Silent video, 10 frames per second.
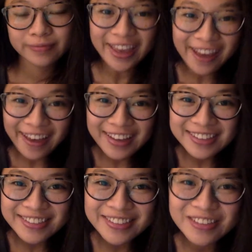Hey
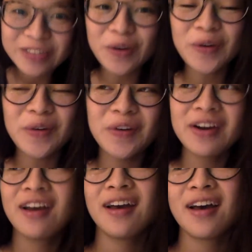guys! So
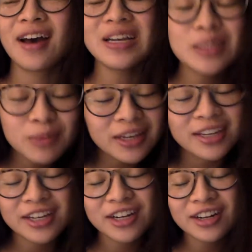as I'm
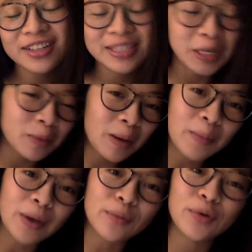here sitting in my
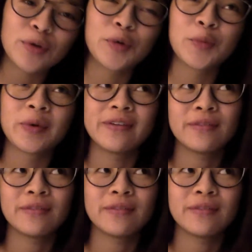bedroom